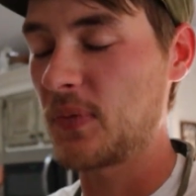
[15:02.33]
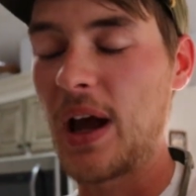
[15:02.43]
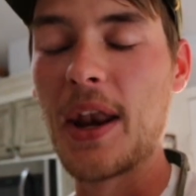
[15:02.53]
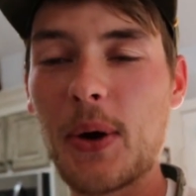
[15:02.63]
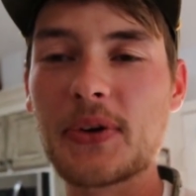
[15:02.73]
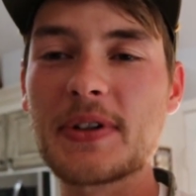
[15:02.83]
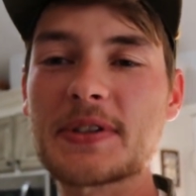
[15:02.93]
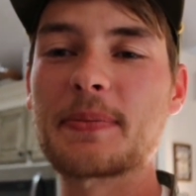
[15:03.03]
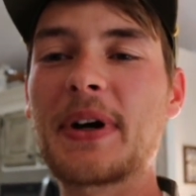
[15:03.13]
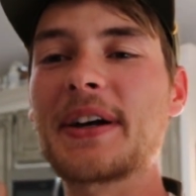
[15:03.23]
I know what to
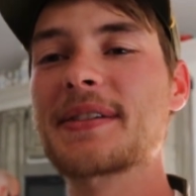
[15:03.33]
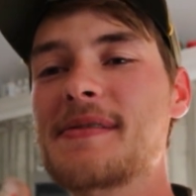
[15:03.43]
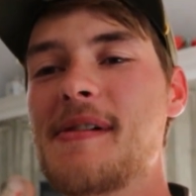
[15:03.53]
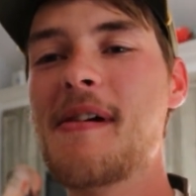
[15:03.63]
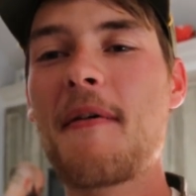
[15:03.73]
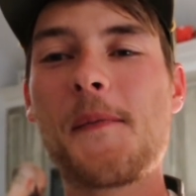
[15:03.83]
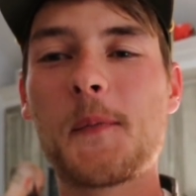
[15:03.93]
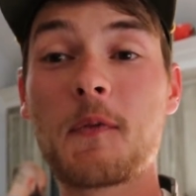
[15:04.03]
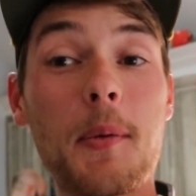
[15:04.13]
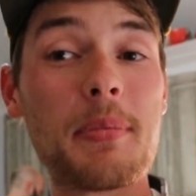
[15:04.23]
expect.
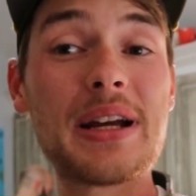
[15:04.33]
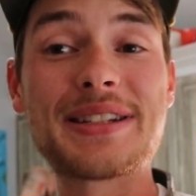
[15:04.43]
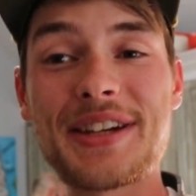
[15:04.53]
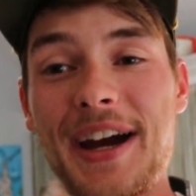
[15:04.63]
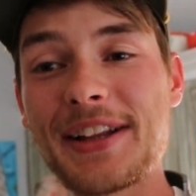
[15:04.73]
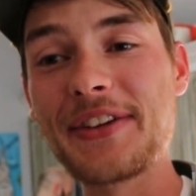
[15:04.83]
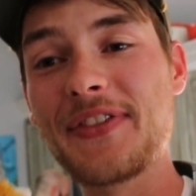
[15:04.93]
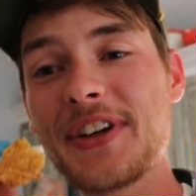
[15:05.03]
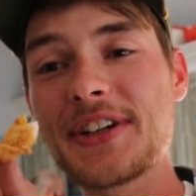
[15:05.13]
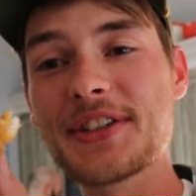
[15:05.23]
For big scaly
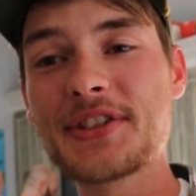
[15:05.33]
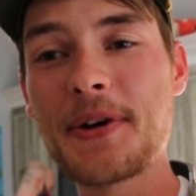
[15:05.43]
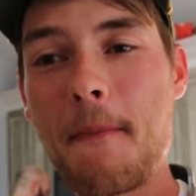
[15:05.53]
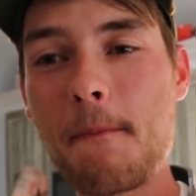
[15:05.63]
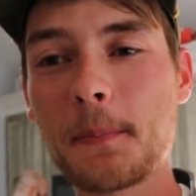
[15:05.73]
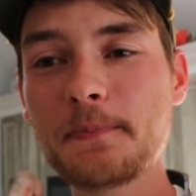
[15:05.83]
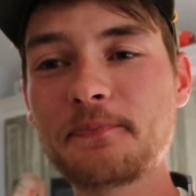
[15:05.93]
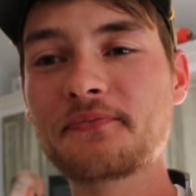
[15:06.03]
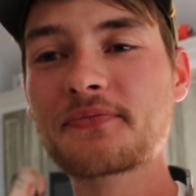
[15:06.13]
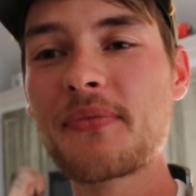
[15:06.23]
fish,
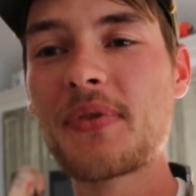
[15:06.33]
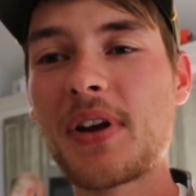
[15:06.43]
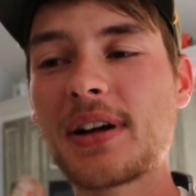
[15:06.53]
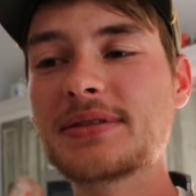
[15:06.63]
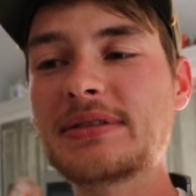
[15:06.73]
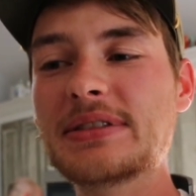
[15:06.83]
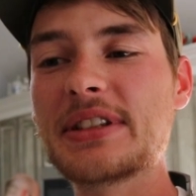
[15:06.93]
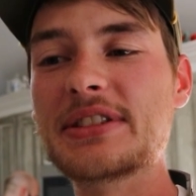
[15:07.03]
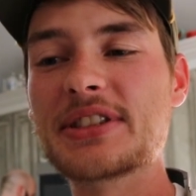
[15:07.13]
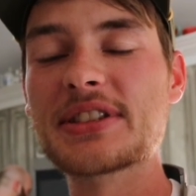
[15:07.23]

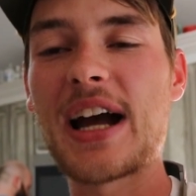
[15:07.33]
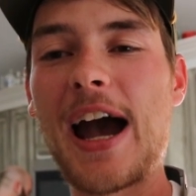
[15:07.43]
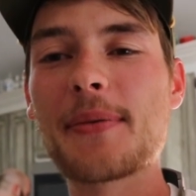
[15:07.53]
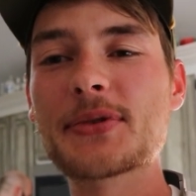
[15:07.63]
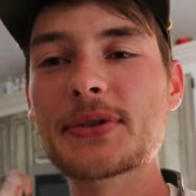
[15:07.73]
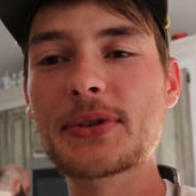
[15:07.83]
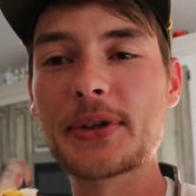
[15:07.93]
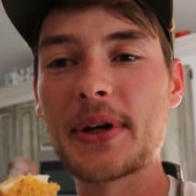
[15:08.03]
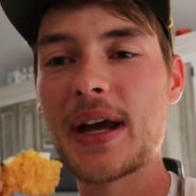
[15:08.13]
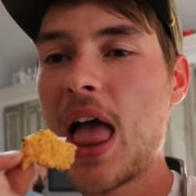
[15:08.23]
it is just absolutely